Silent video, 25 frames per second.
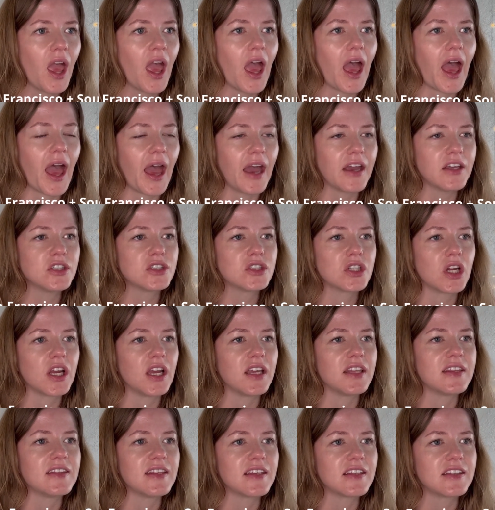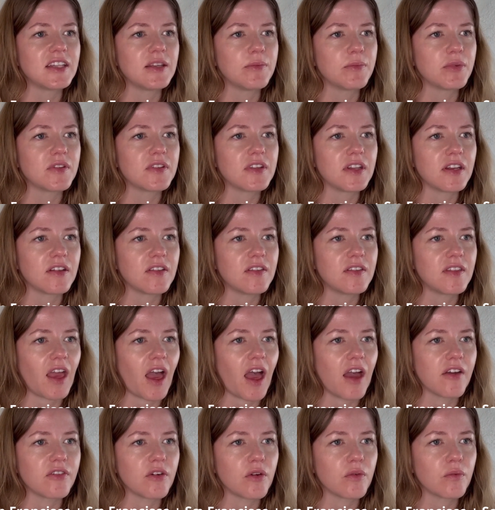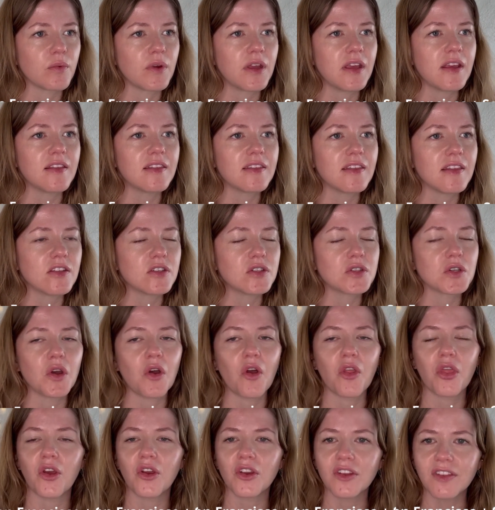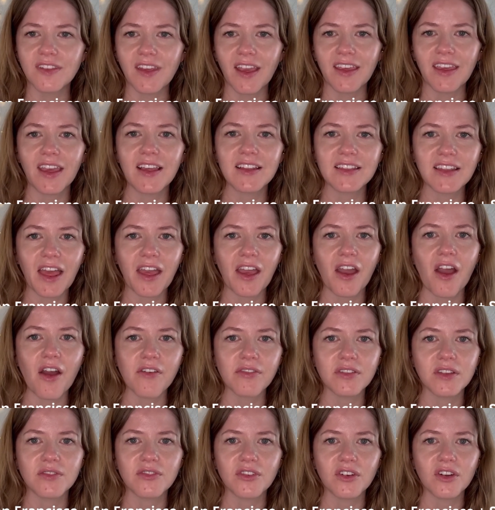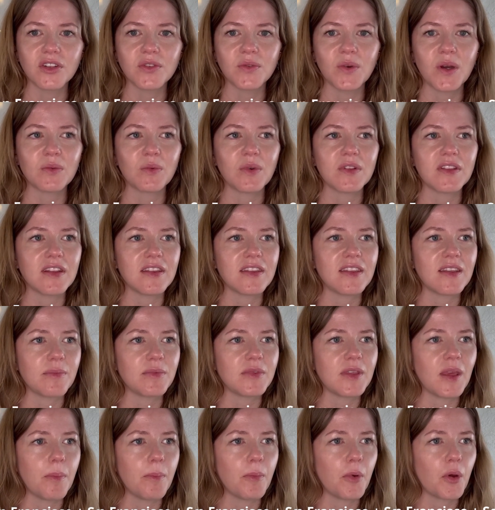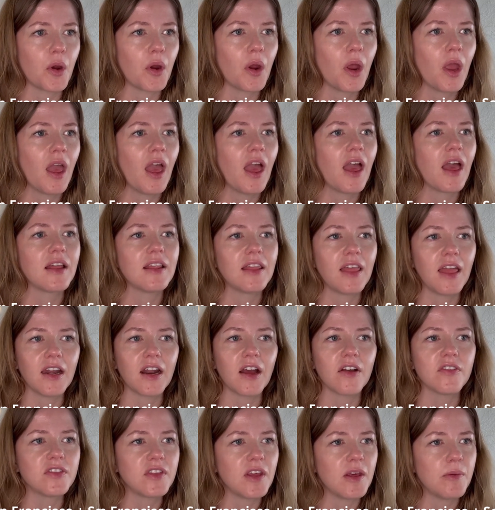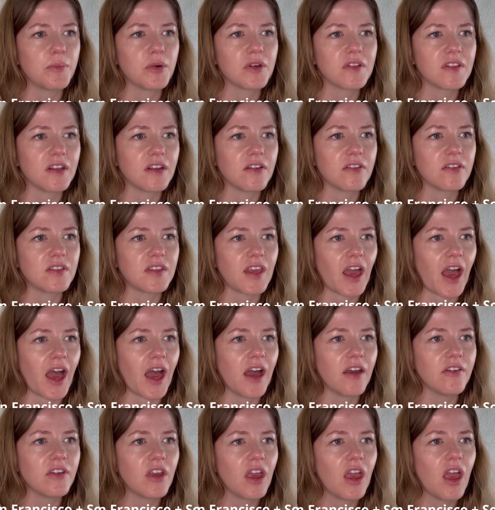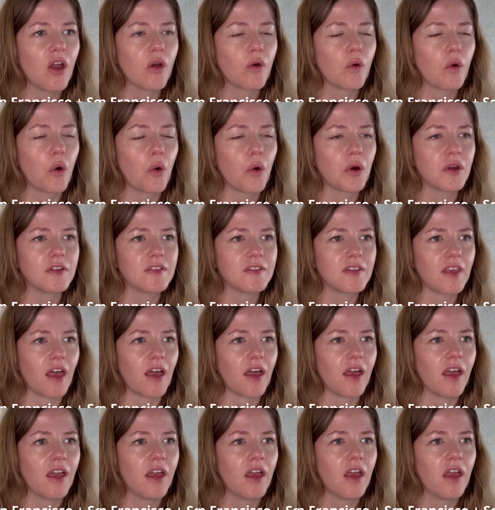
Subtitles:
Astra, 16% of staff. Ring Central, their 2nd layoff. The first one was in September, laid off 10% of staff. Corsa,